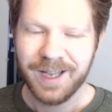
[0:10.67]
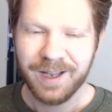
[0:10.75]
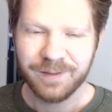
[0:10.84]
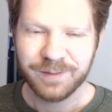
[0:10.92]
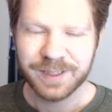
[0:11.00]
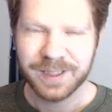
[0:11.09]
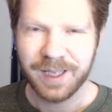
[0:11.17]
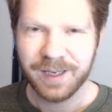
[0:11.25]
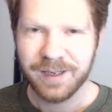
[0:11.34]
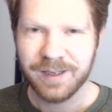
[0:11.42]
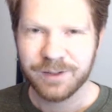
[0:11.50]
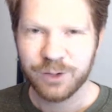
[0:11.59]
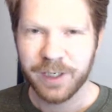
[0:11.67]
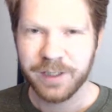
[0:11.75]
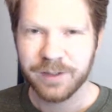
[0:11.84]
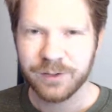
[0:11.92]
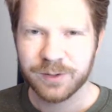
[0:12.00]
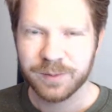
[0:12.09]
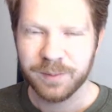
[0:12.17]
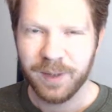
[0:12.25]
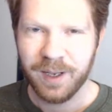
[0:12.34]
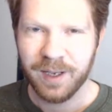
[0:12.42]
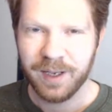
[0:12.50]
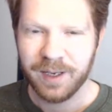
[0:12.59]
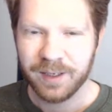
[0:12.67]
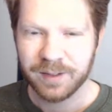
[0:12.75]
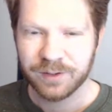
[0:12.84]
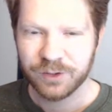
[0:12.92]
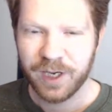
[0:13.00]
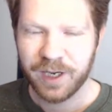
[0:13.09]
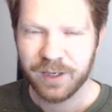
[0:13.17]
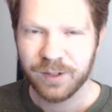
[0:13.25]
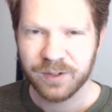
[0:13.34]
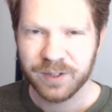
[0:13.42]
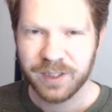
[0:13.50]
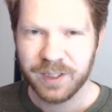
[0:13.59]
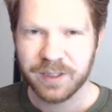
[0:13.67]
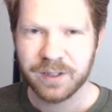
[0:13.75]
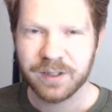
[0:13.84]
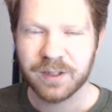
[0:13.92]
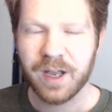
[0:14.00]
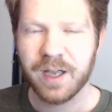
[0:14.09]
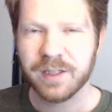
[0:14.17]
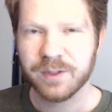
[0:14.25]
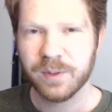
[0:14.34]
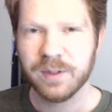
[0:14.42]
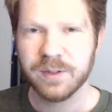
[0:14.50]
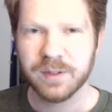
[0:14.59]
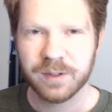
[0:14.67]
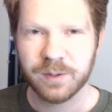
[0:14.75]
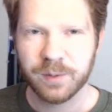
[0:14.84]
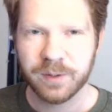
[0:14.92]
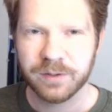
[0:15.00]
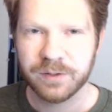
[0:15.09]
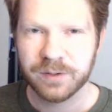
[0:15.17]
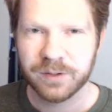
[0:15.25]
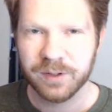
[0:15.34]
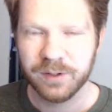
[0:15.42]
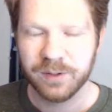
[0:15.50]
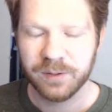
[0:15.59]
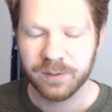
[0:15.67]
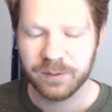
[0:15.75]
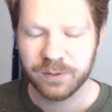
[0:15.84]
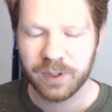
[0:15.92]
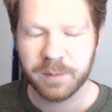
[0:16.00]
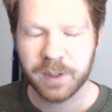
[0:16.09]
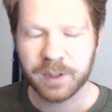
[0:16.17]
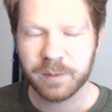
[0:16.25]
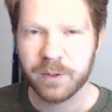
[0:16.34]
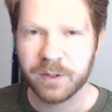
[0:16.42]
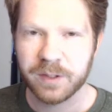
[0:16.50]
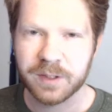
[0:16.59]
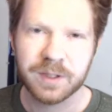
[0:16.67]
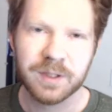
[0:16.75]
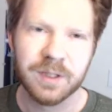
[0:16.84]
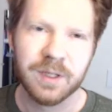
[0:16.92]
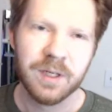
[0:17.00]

I've decided to change my channel here as well as on Twitch to J McMorris,